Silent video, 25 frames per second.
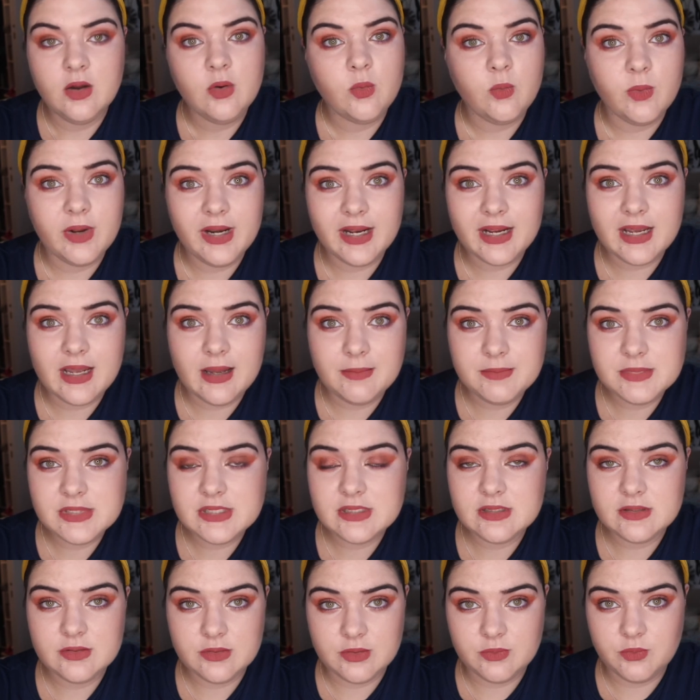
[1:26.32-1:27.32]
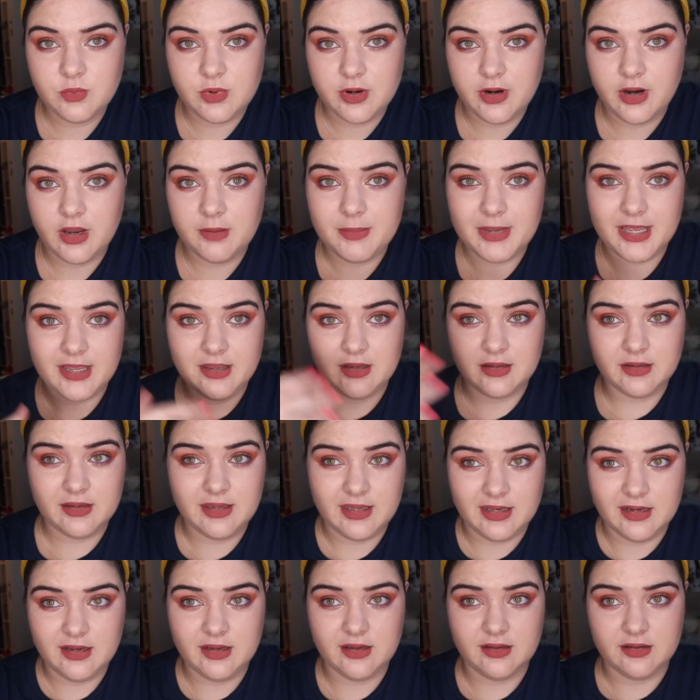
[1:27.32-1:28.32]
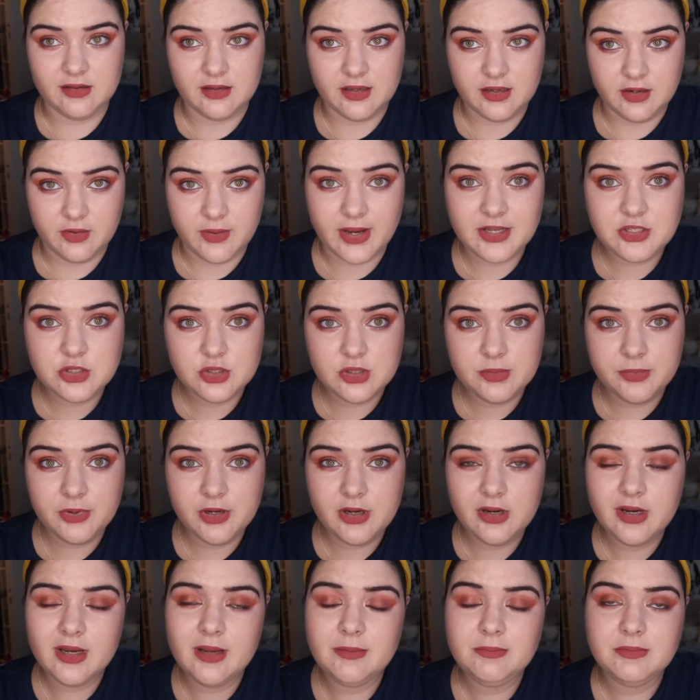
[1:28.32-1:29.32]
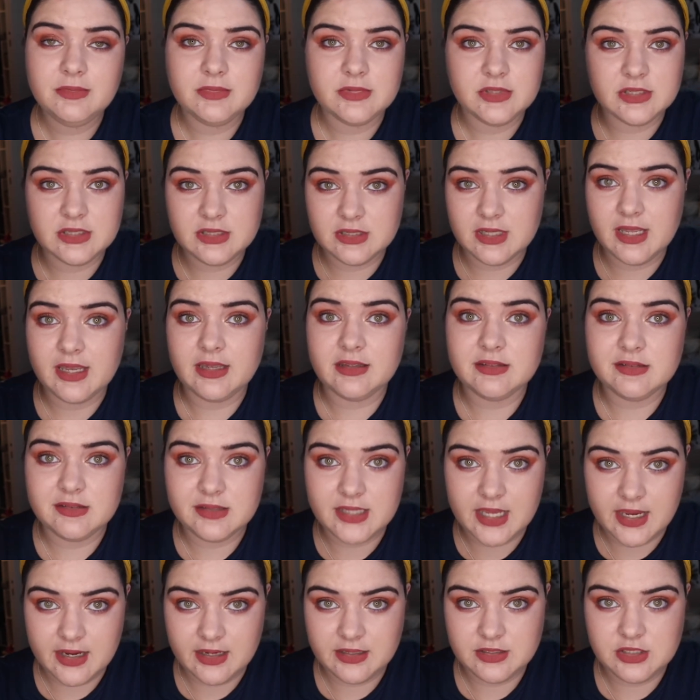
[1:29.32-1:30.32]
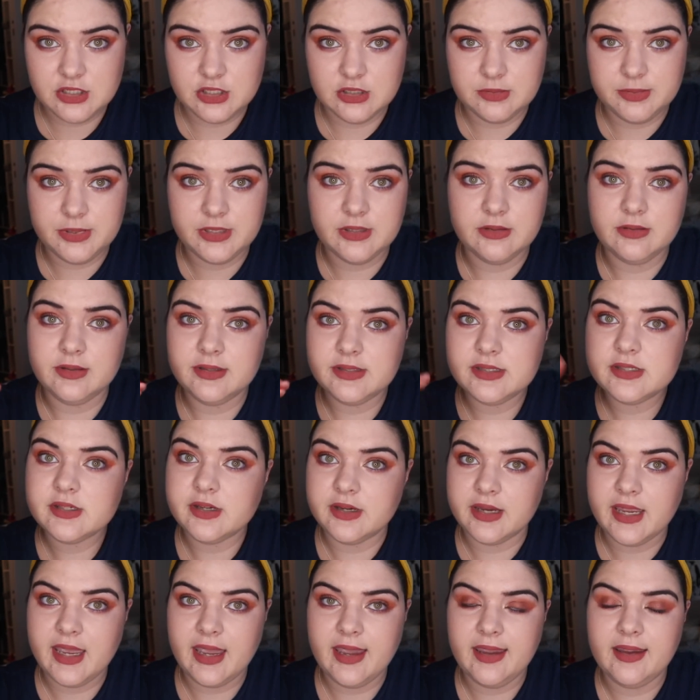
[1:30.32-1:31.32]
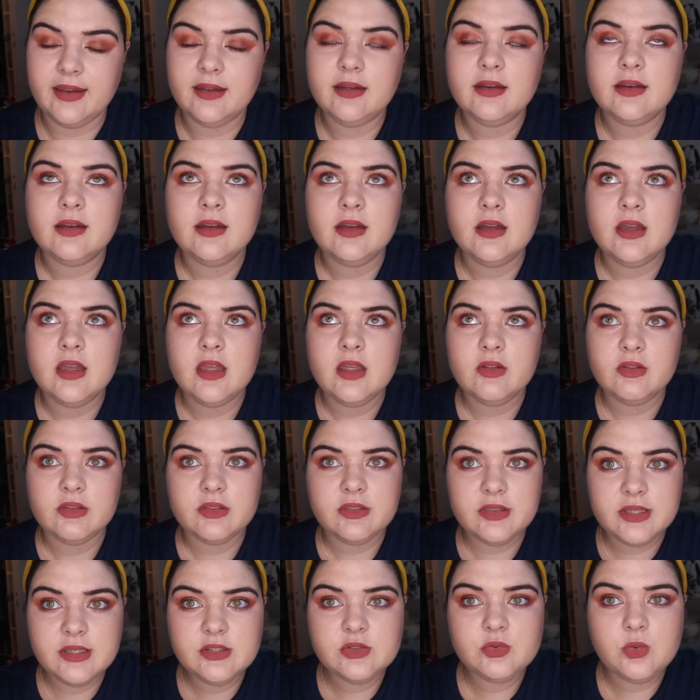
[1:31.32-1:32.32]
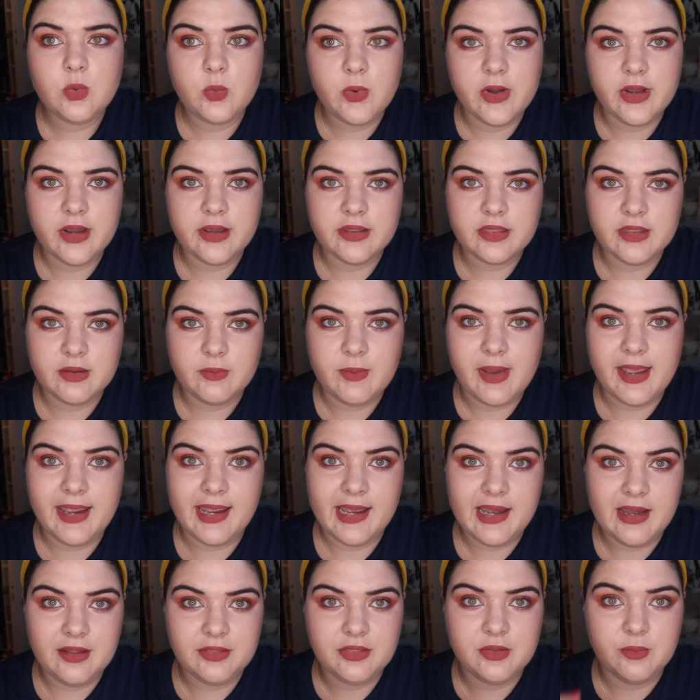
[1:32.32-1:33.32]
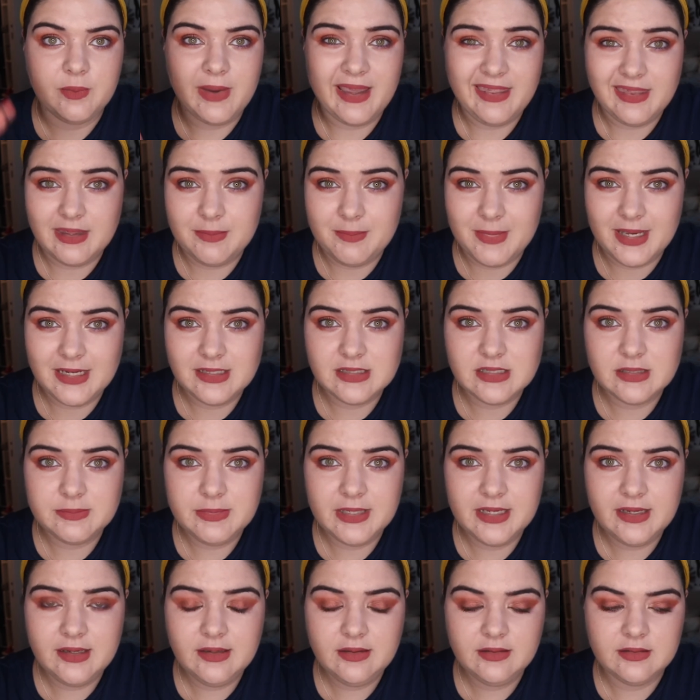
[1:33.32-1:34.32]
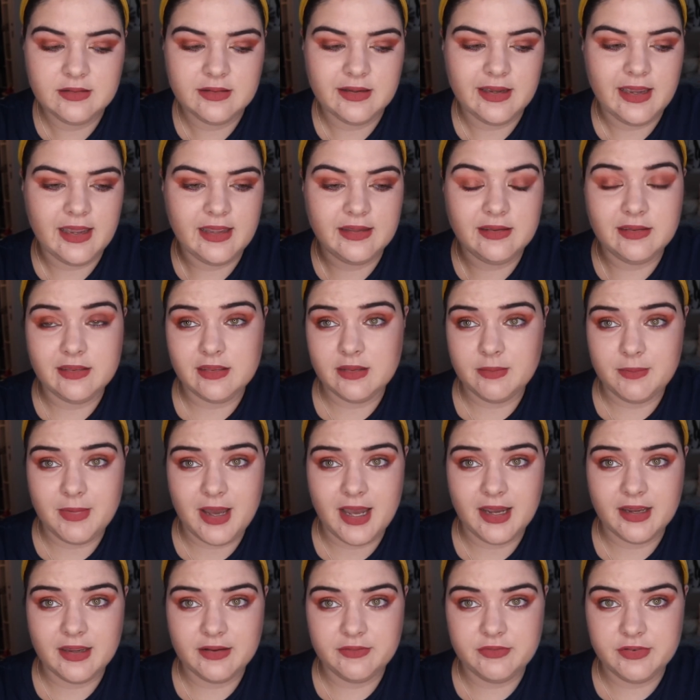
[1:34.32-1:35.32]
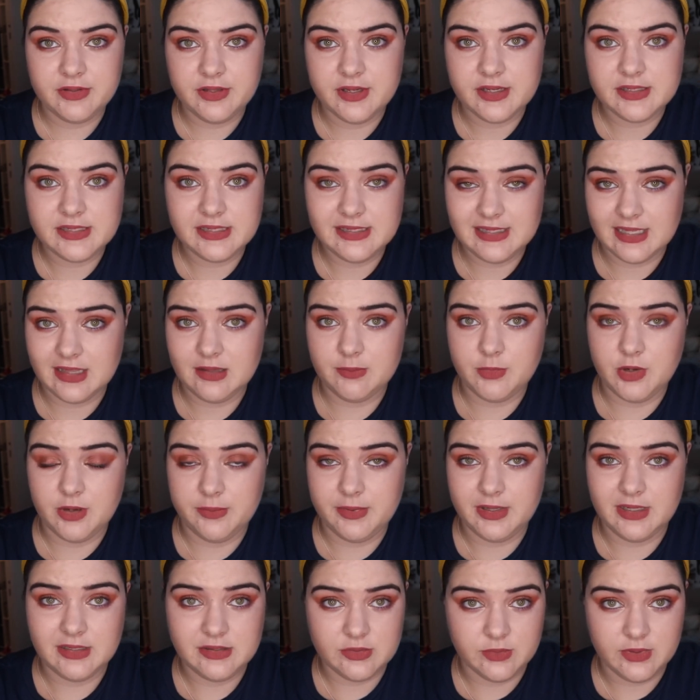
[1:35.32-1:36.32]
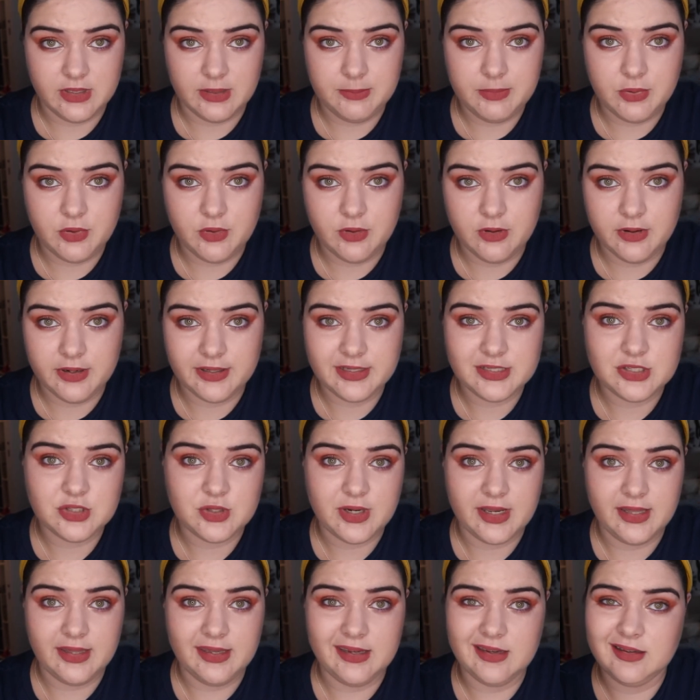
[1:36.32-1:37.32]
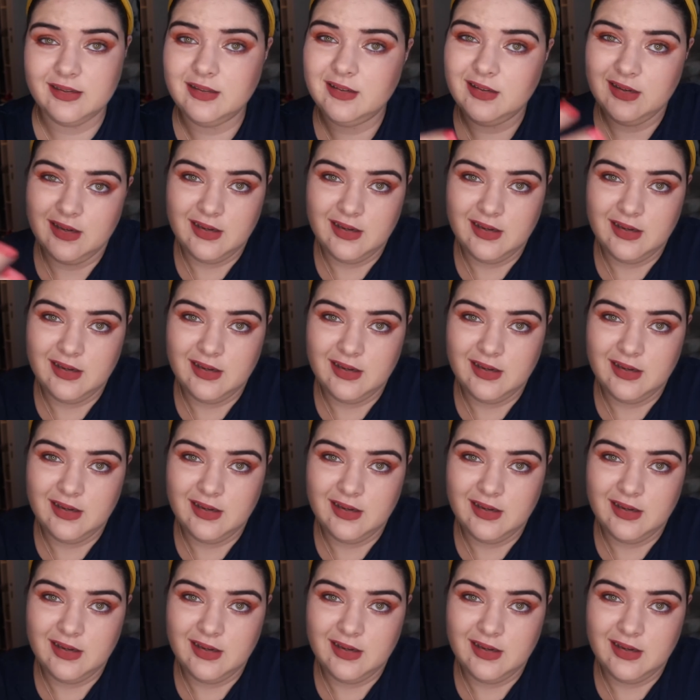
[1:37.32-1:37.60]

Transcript: when it comes to worrying about getting a graduate program, just like take a chill pill, it's okay. Things will work their way out the way they're meant to be, and the market for nurses at the moment is really poor in Australia.